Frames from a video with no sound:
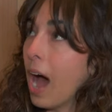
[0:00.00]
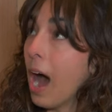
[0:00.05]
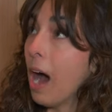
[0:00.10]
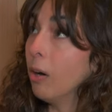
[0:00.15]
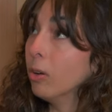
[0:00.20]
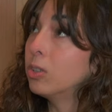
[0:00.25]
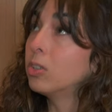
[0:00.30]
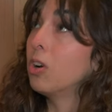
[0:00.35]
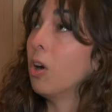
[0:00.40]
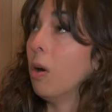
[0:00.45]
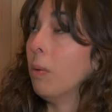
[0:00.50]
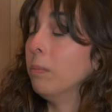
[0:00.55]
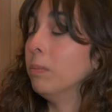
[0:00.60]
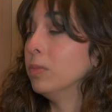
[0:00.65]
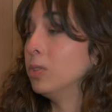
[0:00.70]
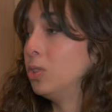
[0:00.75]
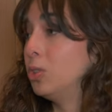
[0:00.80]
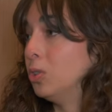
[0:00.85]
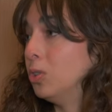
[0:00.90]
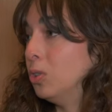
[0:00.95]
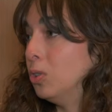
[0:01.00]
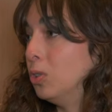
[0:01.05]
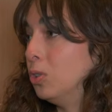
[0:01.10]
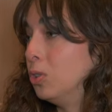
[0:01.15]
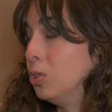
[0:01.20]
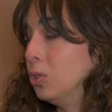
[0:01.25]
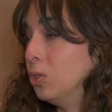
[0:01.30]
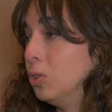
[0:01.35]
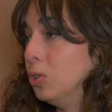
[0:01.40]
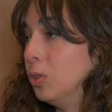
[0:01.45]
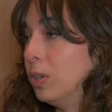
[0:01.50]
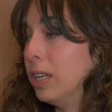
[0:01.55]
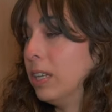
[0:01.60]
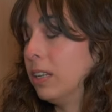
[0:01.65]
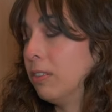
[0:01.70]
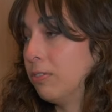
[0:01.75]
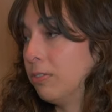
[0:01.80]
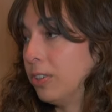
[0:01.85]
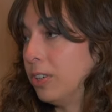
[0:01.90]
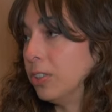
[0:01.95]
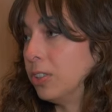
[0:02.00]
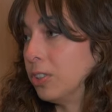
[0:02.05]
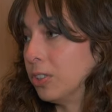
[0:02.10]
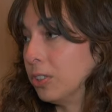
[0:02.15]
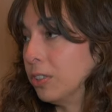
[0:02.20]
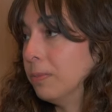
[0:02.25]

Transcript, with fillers: outcome to, to do in the future.